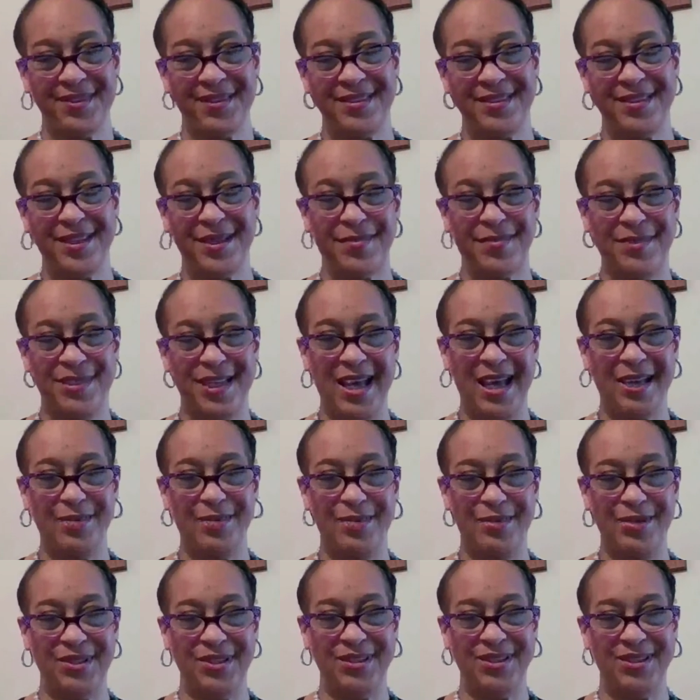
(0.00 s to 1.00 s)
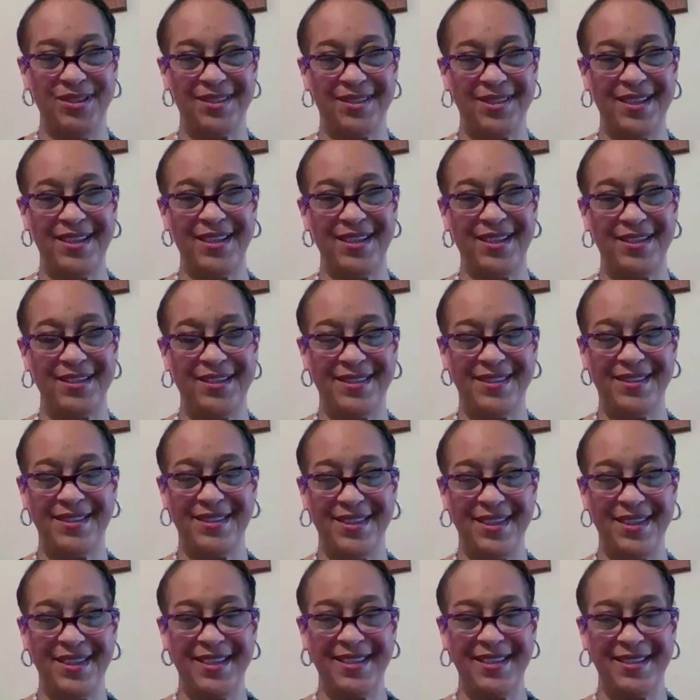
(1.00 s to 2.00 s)
Sometimes we just can't
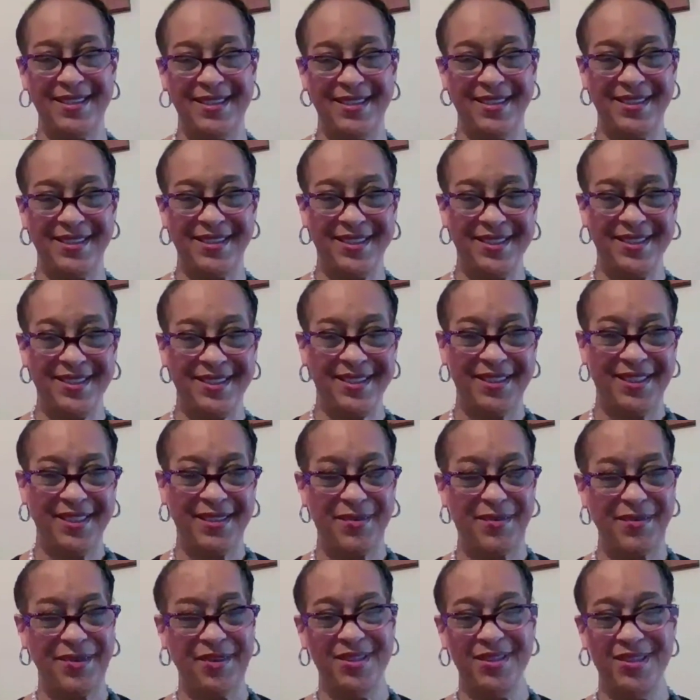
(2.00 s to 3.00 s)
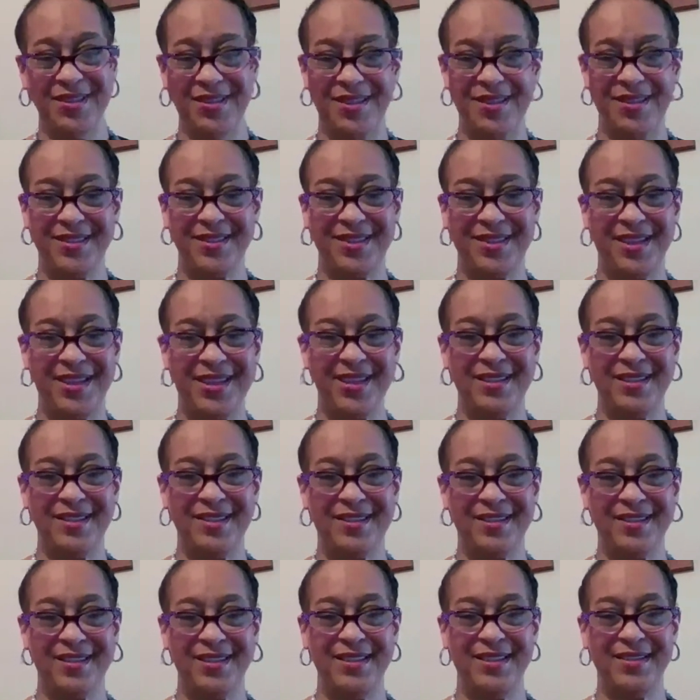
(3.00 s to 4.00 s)
see it. We just can't
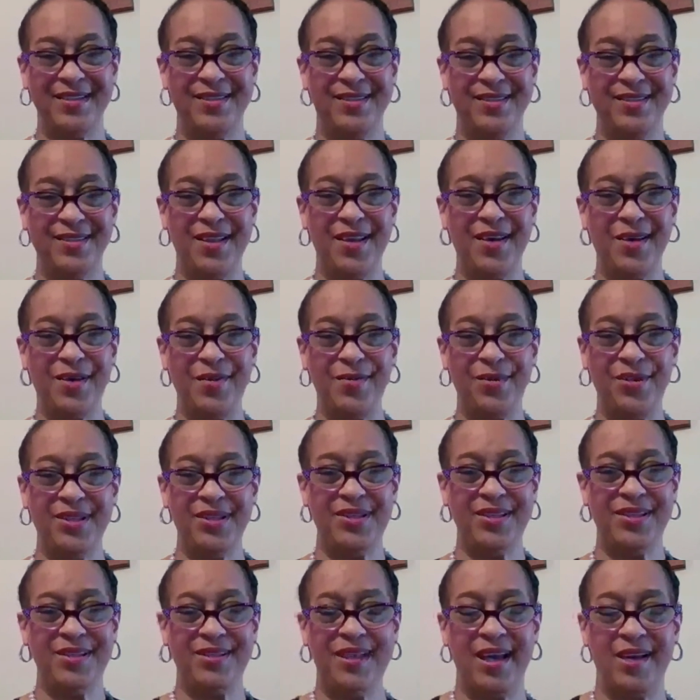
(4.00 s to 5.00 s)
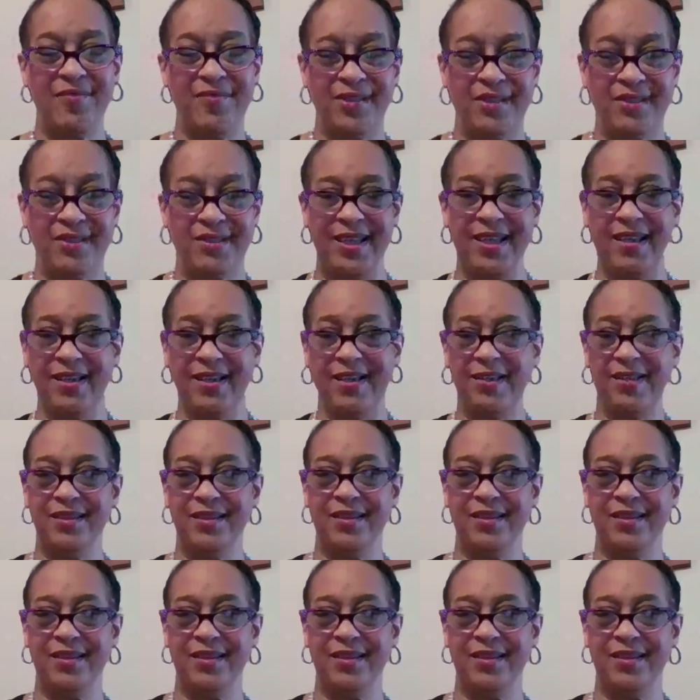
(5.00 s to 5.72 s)
see it. And so we just have to take a